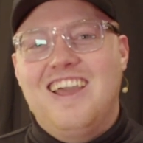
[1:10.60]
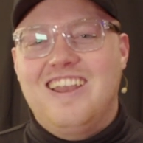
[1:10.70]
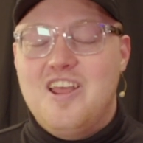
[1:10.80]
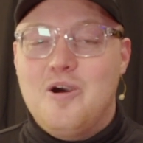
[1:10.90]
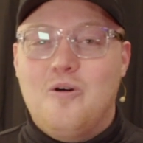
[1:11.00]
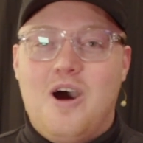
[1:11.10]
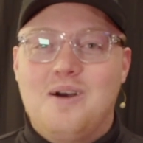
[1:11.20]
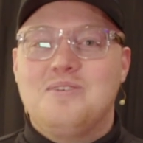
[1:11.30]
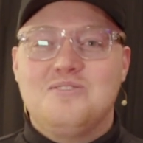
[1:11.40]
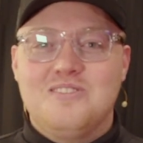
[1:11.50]
Now,
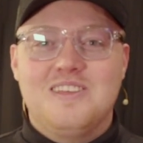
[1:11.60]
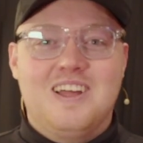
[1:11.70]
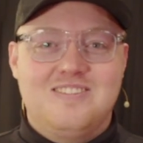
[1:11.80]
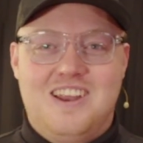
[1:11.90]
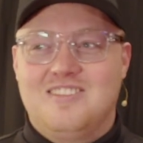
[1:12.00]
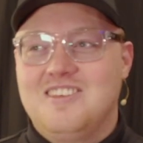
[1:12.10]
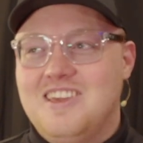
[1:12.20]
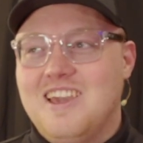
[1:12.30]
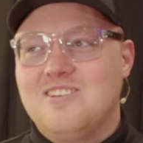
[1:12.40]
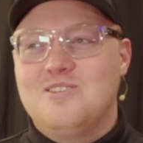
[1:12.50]
obviously, that's not the
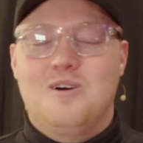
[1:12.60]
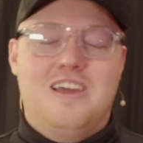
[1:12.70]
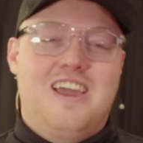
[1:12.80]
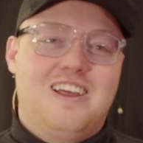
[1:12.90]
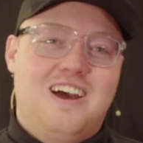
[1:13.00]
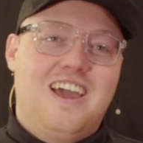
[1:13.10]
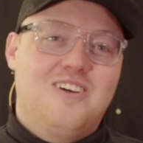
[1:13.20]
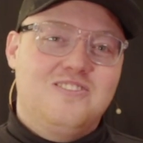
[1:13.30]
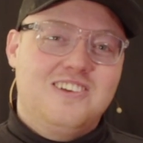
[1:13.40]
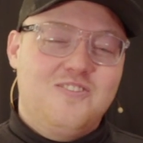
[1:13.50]
case, and I
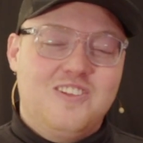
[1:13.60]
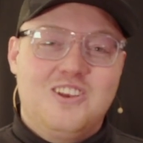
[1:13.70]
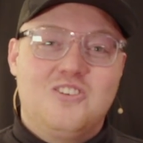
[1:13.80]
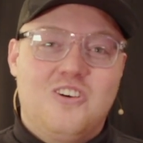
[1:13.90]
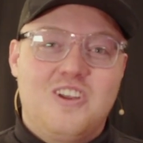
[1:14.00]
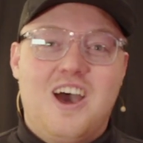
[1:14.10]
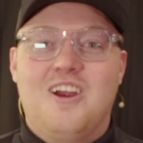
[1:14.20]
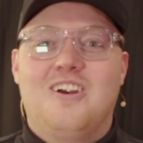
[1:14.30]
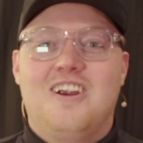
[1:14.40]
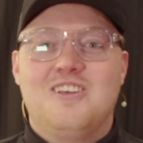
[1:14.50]
have definitely drawn
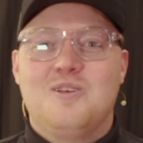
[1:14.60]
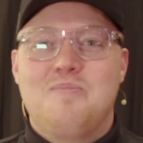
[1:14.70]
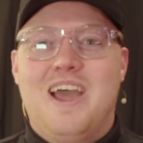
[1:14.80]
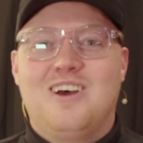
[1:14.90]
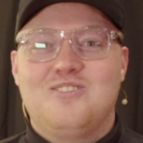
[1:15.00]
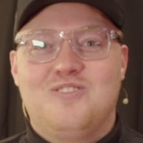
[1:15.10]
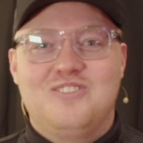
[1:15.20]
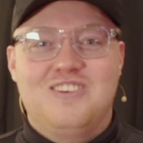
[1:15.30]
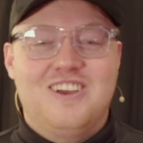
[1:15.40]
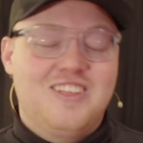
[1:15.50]
ire in the past for
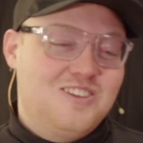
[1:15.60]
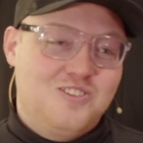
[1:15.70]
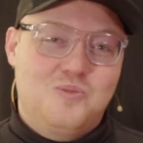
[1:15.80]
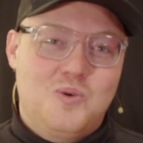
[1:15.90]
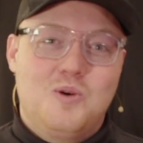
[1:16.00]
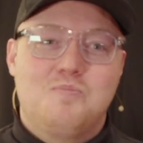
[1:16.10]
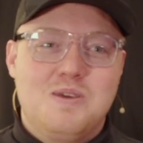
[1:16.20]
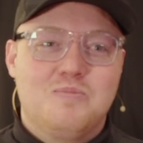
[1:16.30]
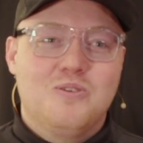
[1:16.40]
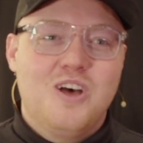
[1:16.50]
saying that to the wrong
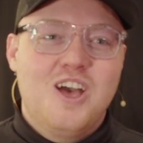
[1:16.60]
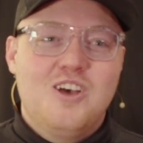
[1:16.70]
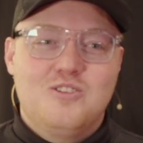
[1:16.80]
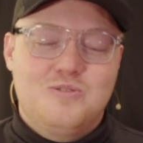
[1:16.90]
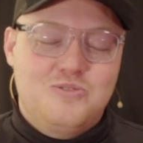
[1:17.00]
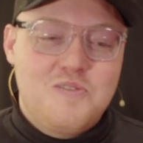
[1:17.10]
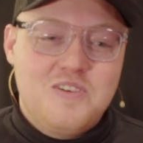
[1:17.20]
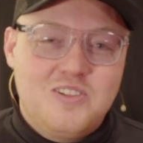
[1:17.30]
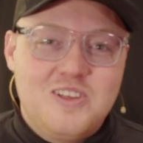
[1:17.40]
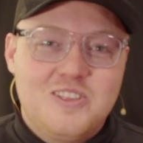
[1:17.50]
people,
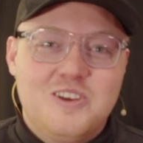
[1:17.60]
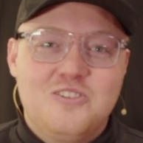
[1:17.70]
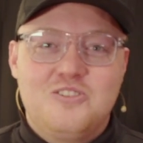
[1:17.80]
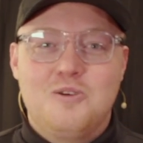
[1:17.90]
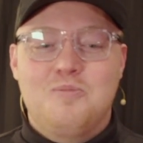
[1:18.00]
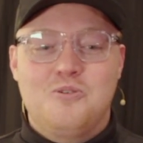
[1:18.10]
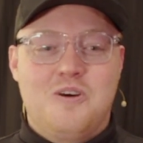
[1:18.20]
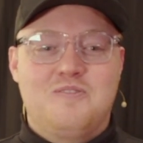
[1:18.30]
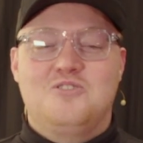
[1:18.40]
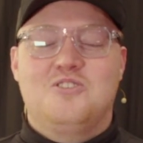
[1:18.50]
specifically leadership who
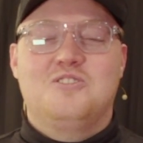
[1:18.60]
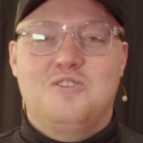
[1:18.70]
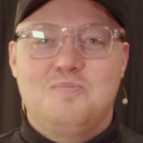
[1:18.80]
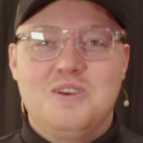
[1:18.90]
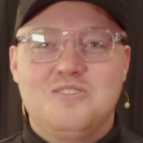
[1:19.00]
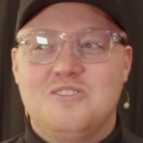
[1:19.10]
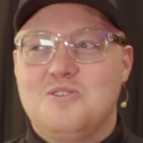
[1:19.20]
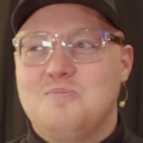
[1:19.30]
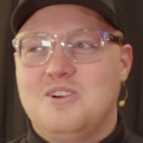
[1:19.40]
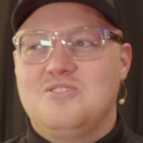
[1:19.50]
have entrusted me to
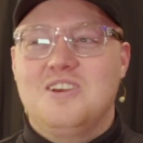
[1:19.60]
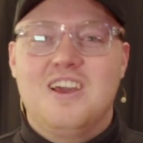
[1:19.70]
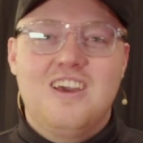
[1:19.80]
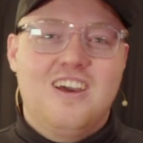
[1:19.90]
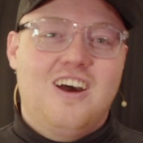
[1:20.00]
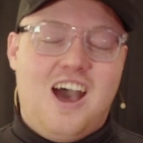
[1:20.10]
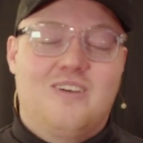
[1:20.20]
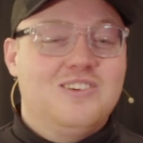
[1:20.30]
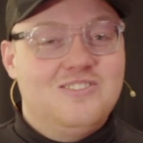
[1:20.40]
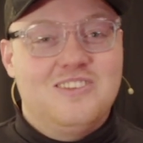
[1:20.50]
do mixing.
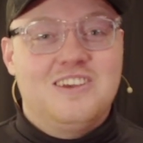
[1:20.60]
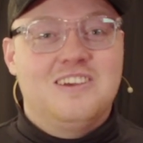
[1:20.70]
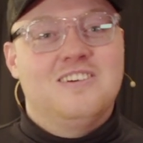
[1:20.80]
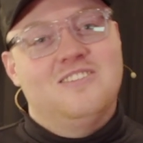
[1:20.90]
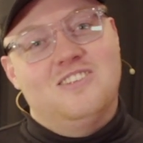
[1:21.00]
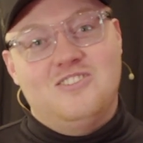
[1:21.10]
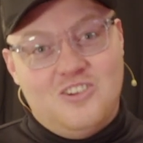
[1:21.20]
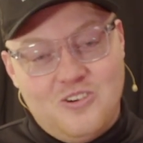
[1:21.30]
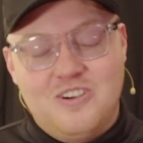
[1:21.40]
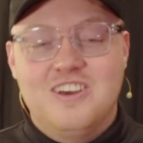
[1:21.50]
Obviously, the
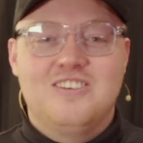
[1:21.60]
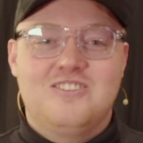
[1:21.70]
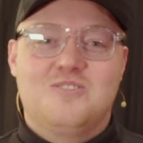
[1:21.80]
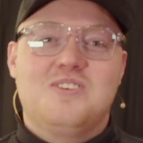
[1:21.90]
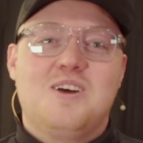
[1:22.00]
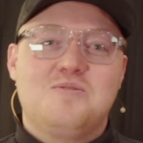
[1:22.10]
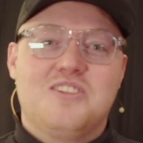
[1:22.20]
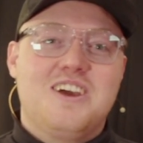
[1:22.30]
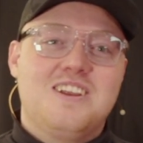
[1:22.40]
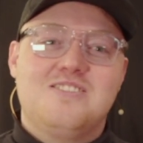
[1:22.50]
joke sometimes
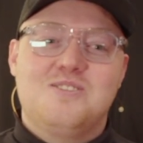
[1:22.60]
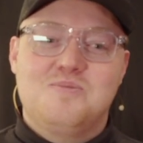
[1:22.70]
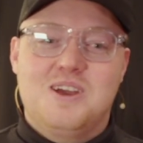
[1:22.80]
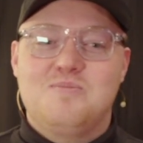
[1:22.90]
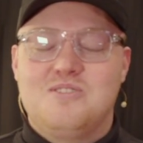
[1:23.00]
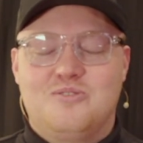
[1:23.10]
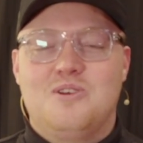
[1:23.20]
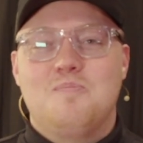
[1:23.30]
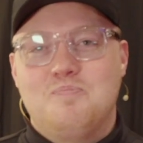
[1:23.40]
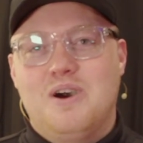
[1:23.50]
lands and sometimes
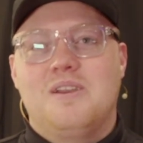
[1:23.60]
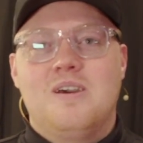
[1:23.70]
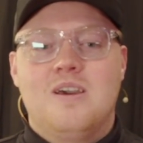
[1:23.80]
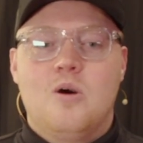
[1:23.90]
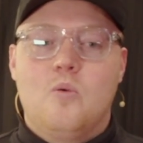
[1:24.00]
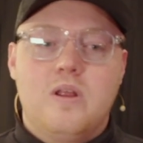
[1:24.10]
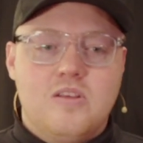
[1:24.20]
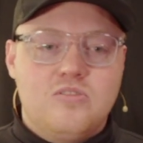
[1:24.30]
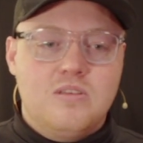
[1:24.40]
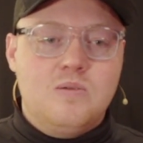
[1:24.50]
doesn't. But what
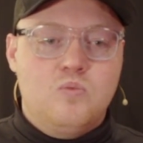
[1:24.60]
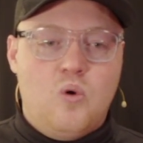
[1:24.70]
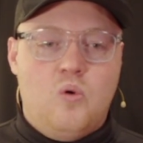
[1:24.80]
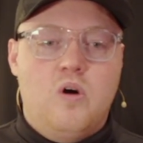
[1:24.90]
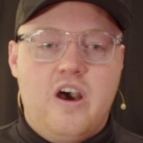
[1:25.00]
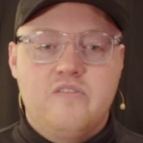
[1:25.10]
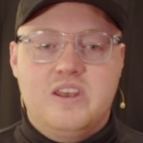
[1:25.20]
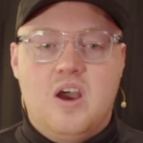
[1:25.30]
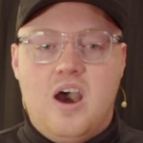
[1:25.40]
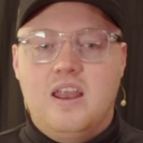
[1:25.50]
is the role of
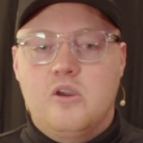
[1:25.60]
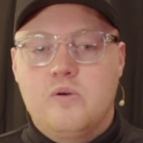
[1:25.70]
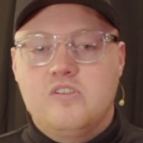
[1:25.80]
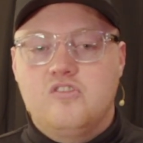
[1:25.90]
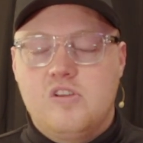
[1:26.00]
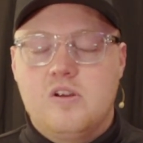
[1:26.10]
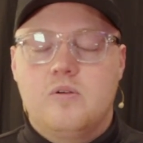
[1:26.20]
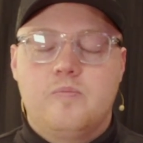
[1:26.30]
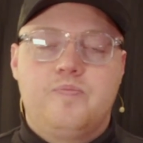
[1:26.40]
an audio engineer?